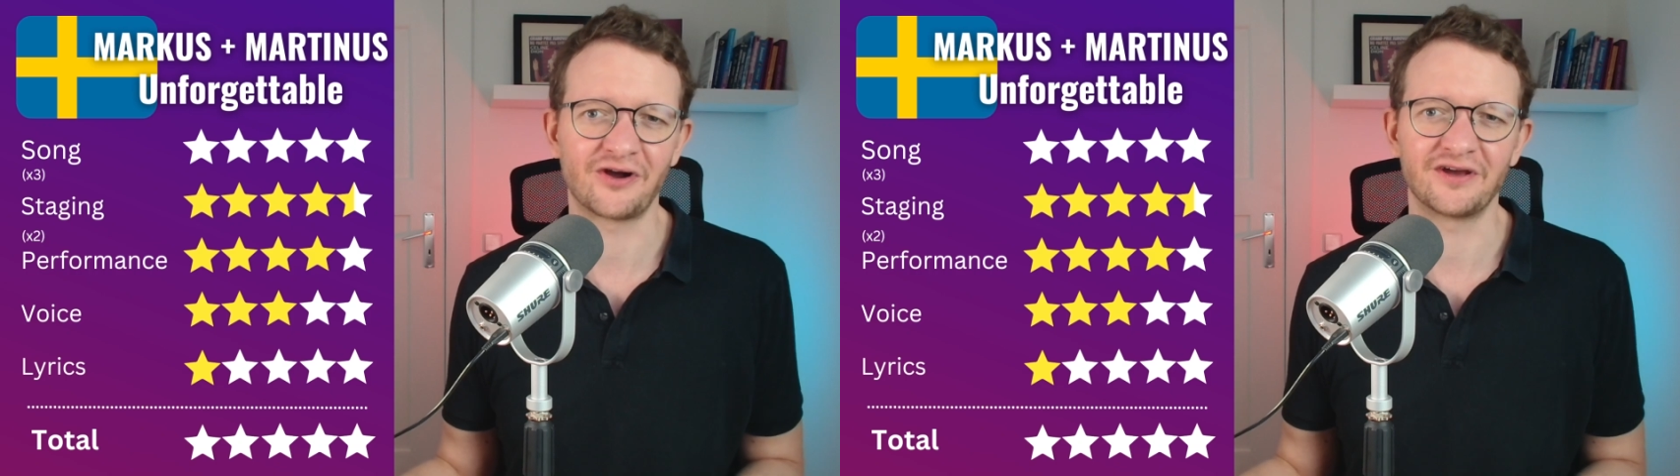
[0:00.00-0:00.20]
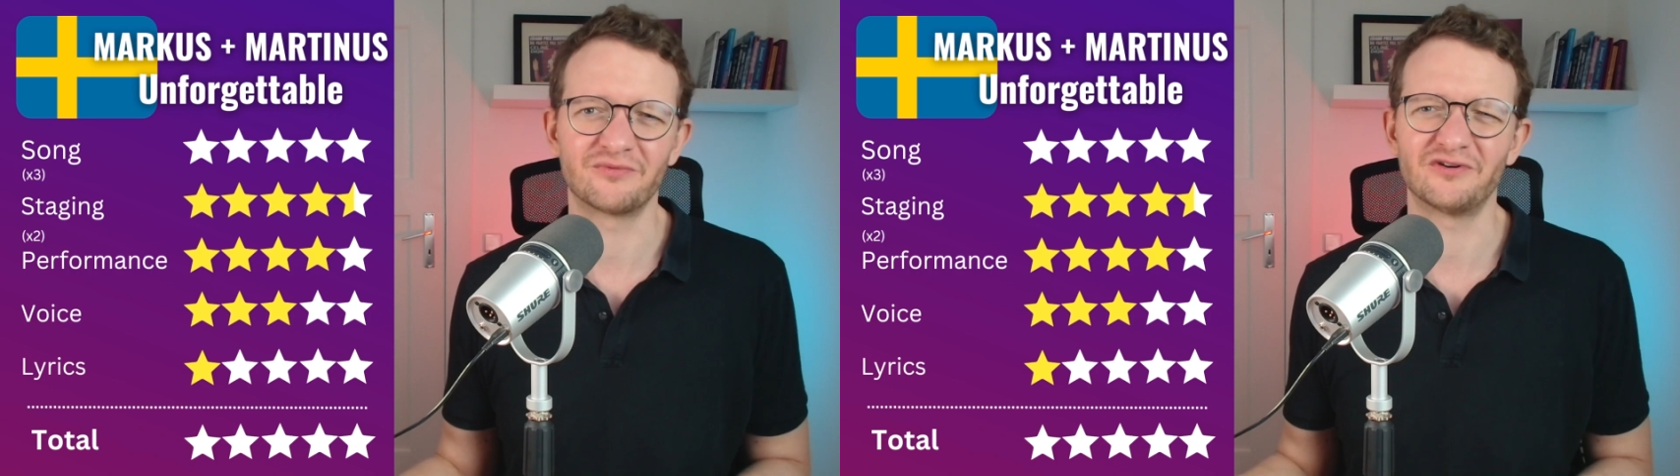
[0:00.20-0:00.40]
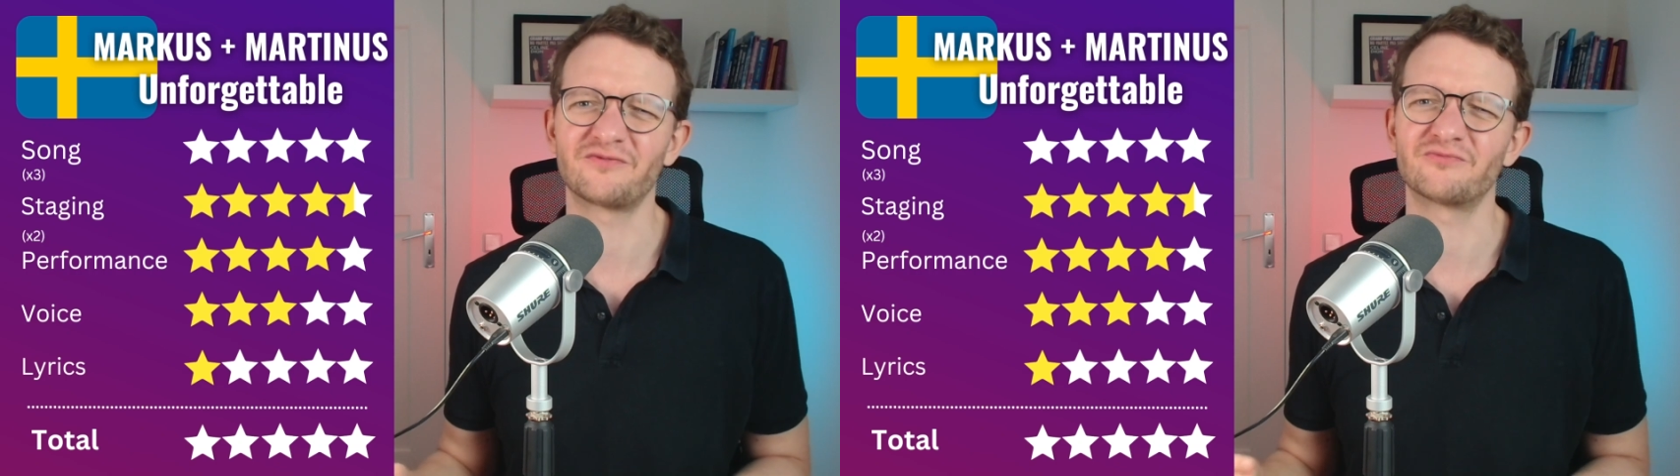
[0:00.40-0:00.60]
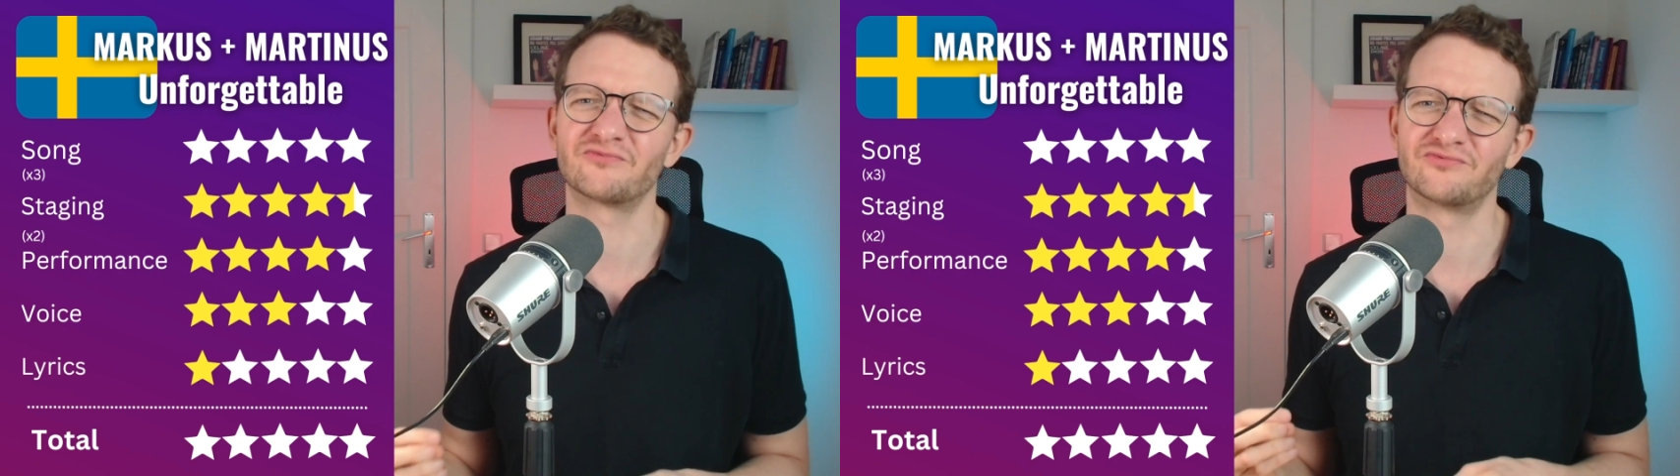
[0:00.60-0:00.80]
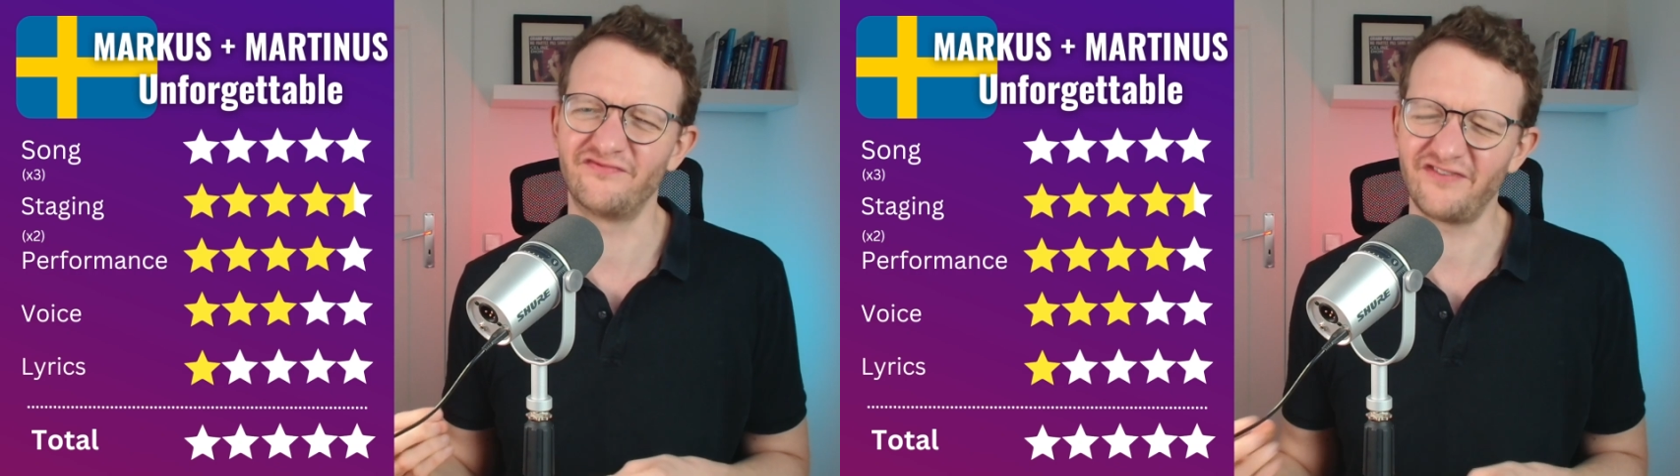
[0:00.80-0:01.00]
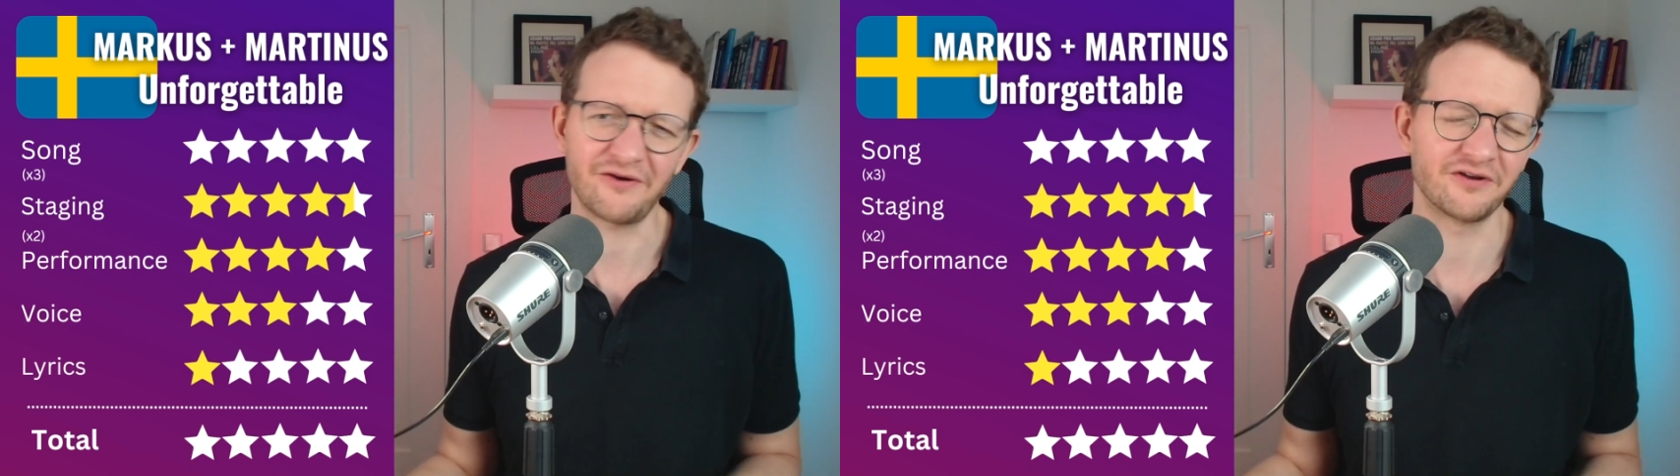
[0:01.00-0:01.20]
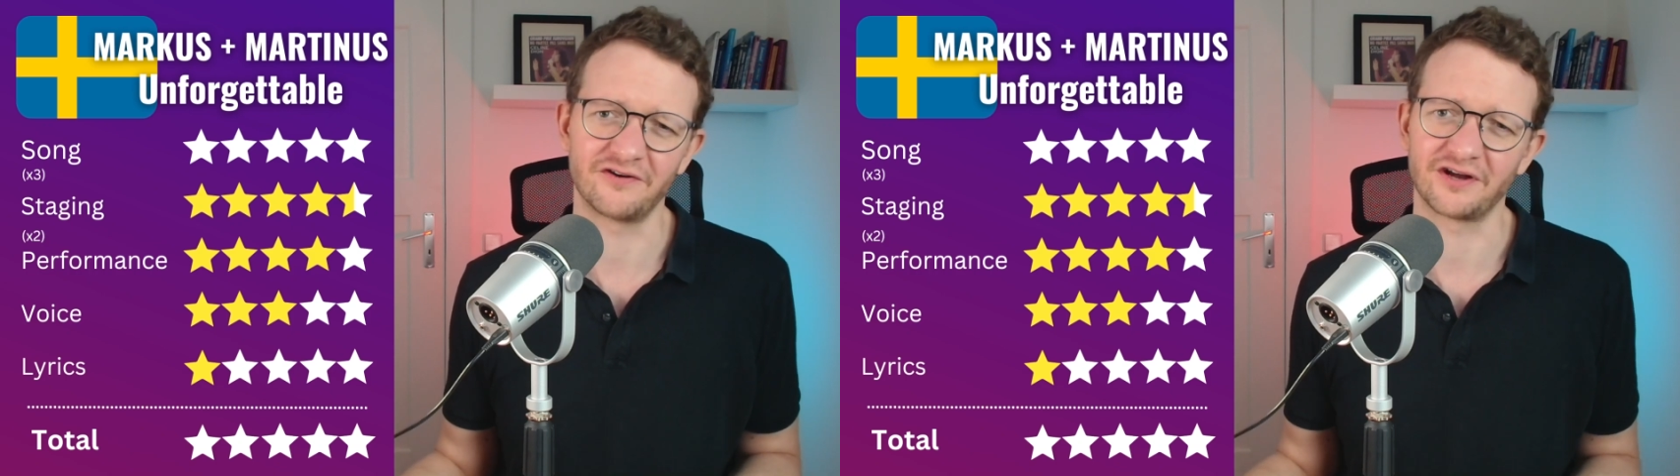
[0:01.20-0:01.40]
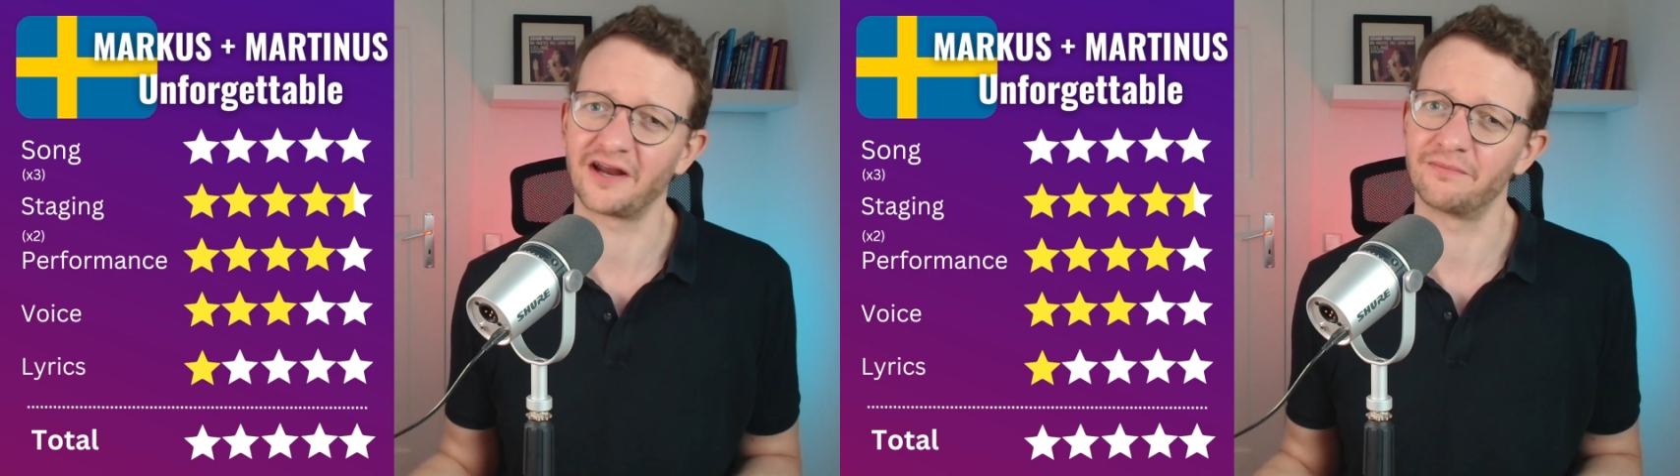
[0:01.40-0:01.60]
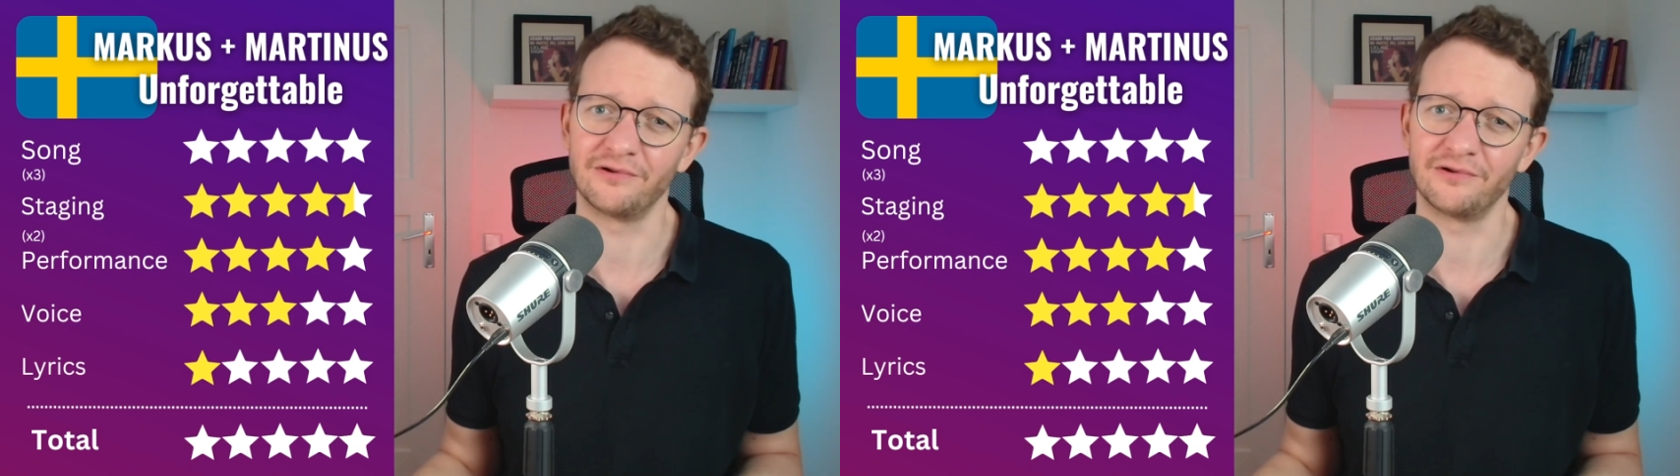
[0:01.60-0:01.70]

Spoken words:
it was very forgettable.